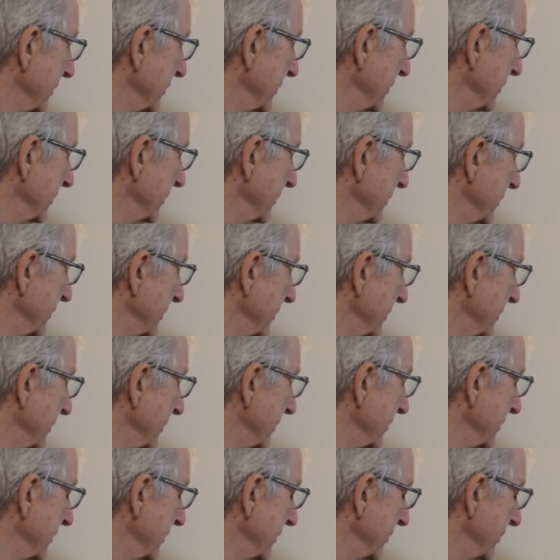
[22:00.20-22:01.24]

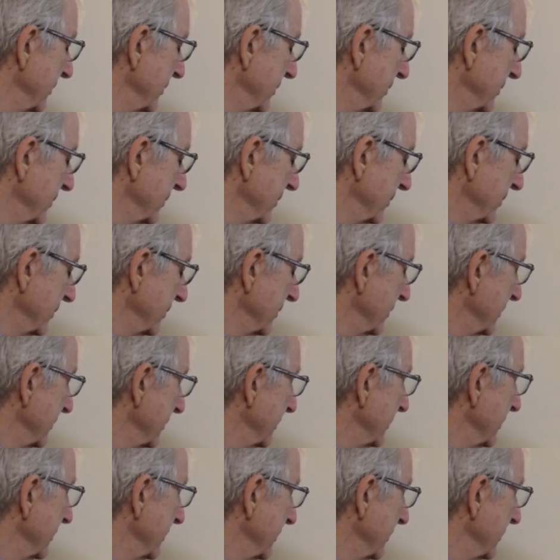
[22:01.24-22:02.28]

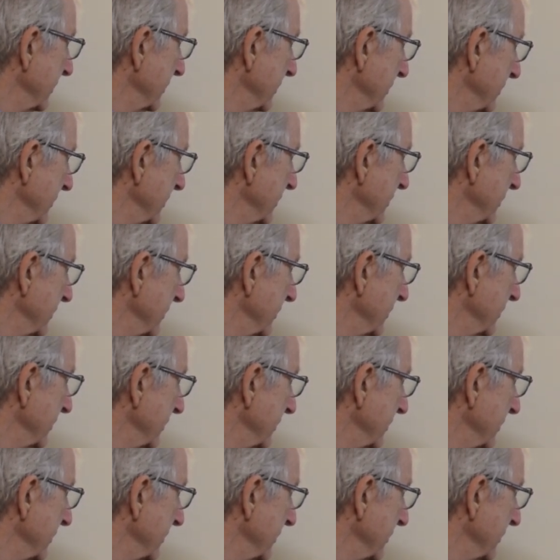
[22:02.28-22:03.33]

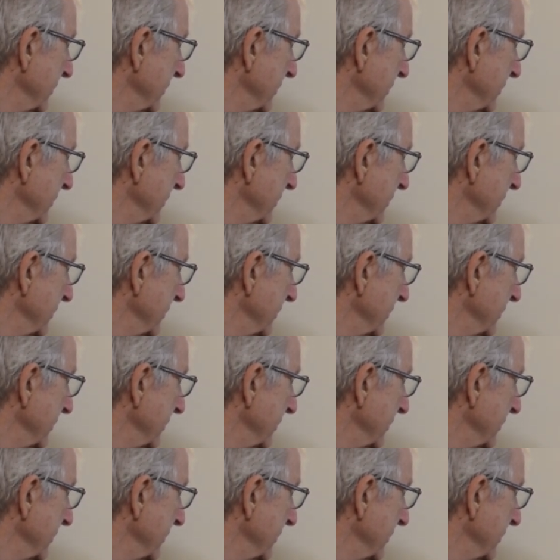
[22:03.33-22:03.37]
(not speaking)